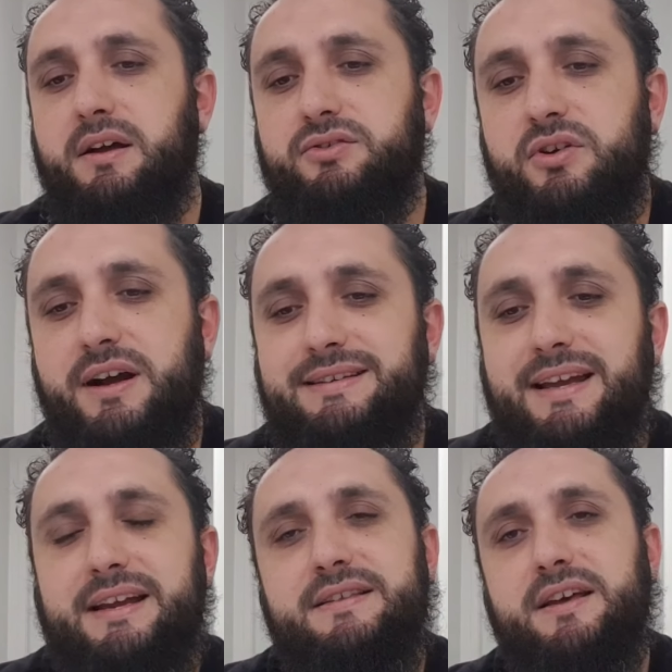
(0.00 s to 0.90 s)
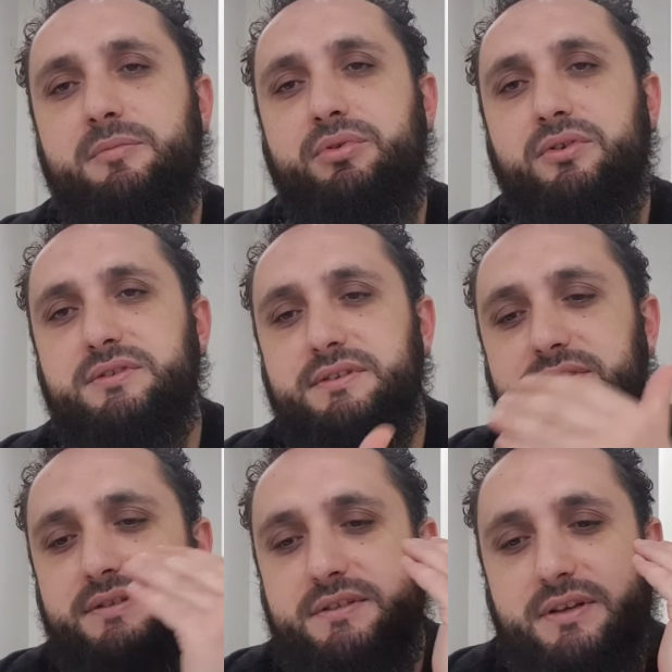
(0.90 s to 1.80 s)
Try taking the other
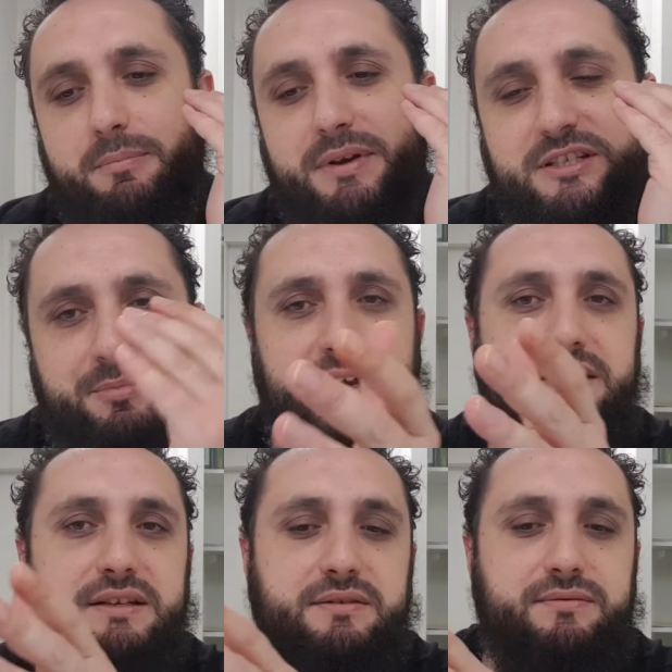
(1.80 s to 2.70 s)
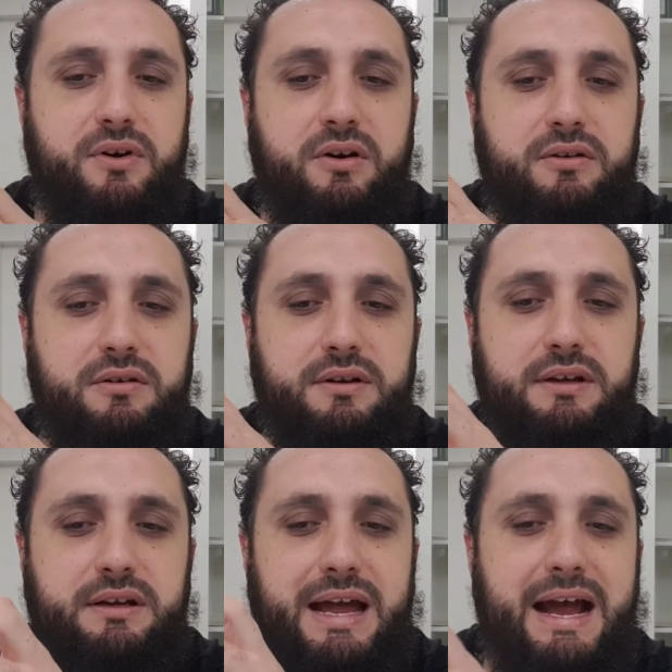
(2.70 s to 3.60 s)
person's perspective on
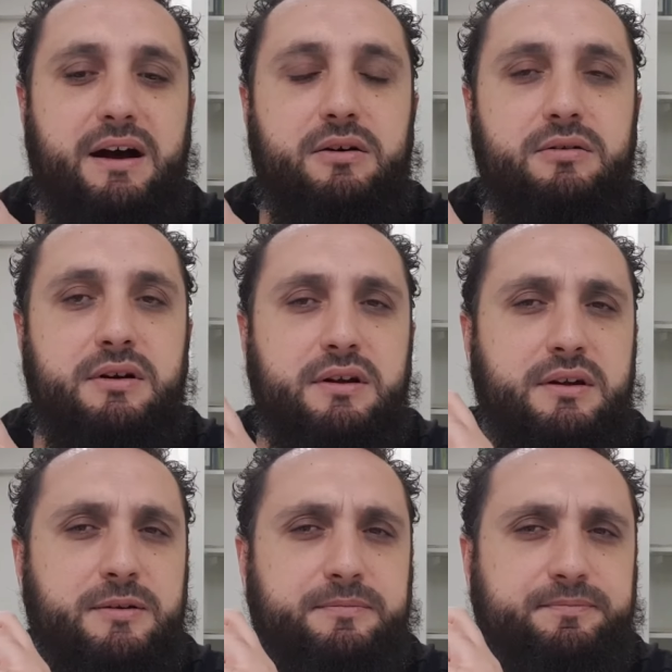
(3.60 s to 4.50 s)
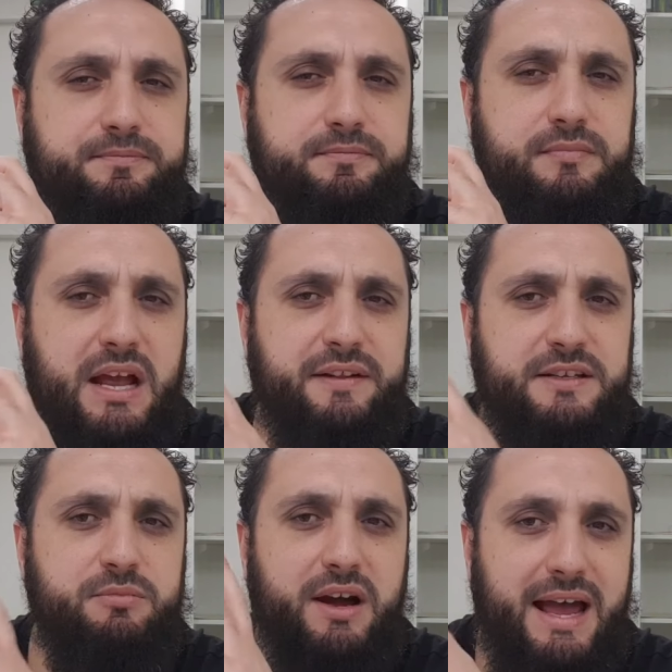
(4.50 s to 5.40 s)
how
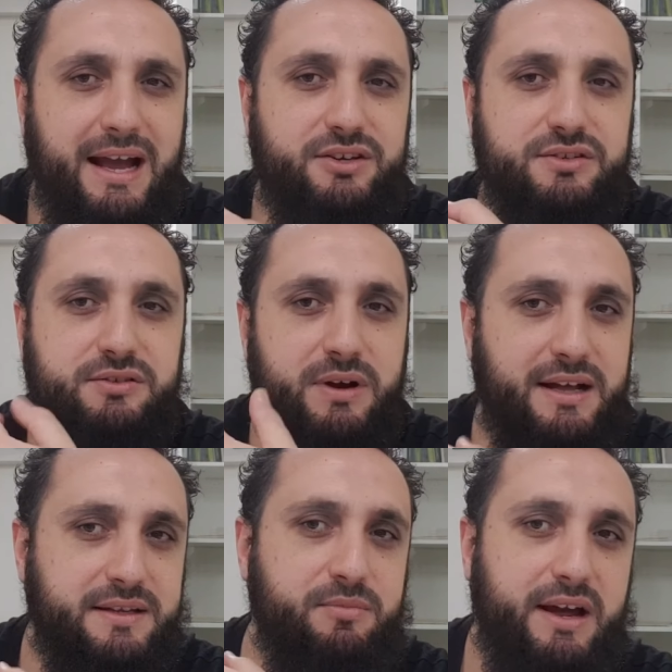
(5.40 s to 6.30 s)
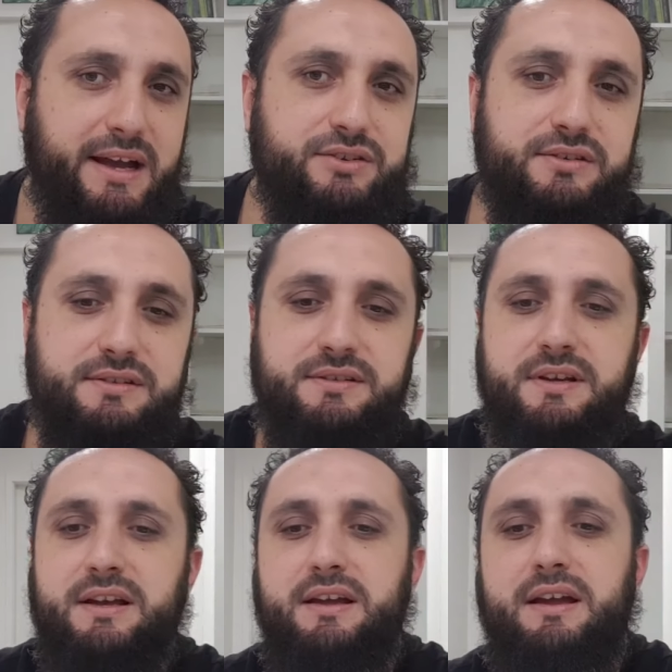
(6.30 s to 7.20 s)
does my actions, or how did my actions
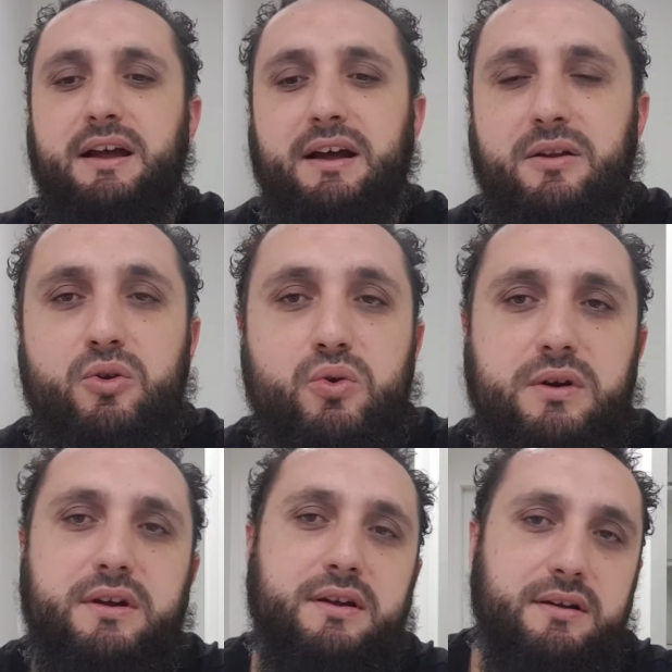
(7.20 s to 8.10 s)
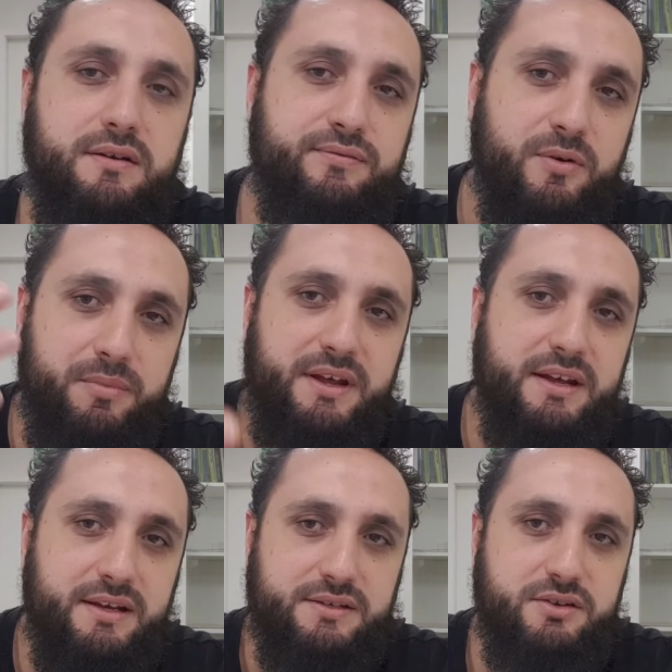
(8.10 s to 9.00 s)
look from
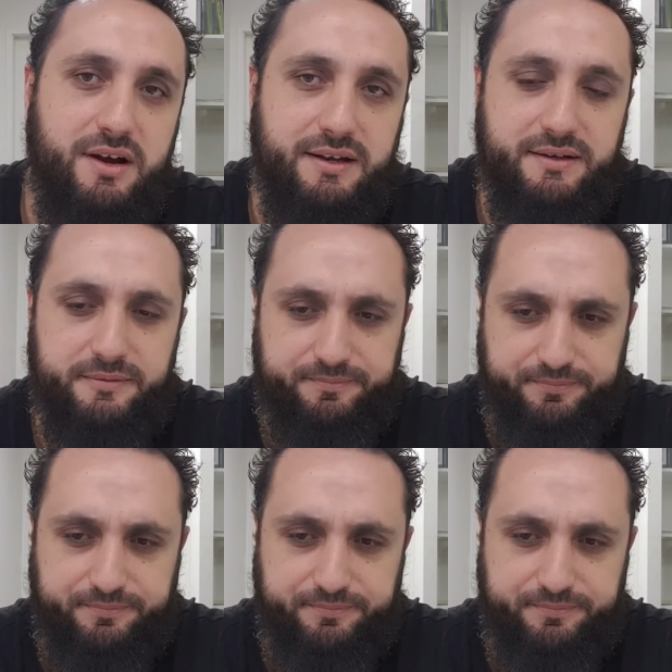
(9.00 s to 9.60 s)
their side.